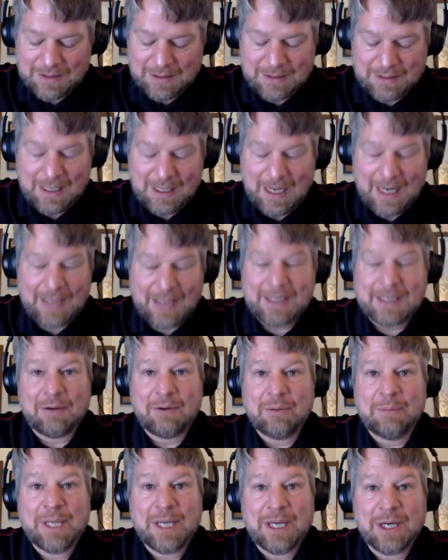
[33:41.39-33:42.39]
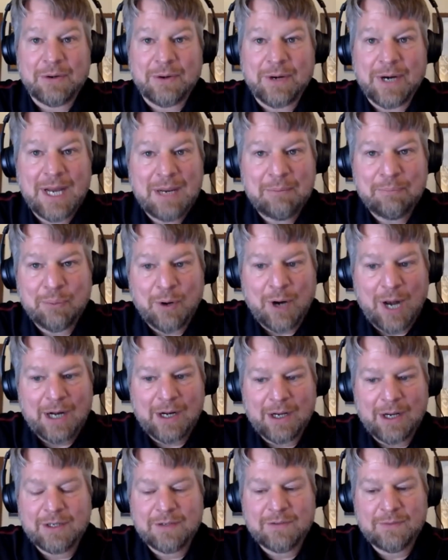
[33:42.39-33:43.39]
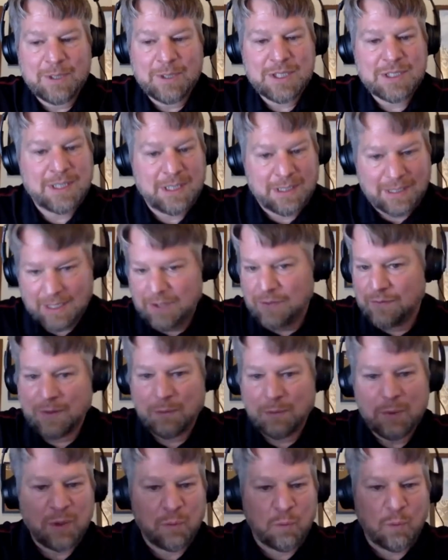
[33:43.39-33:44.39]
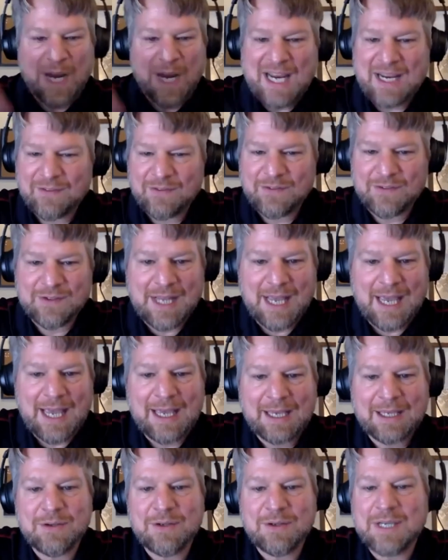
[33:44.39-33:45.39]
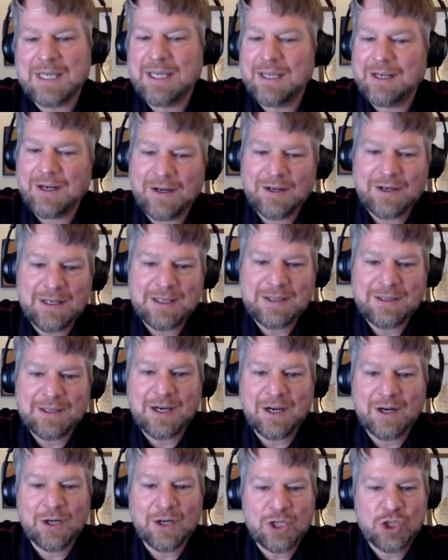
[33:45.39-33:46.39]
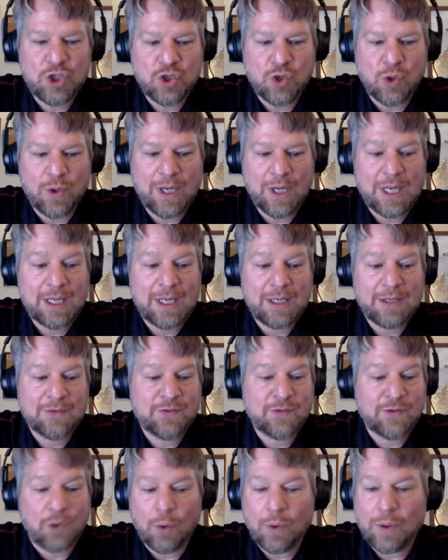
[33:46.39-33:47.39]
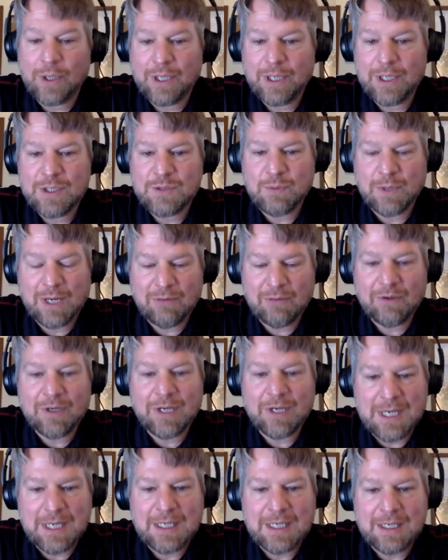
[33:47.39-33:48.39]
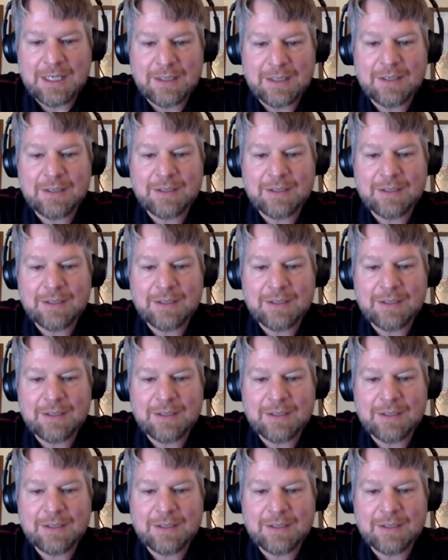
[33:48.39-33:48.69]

yeah, I think that would be a great product, especially like you said, with a raised deck. You can get underneath there, enjoy it, storage, whatever you need.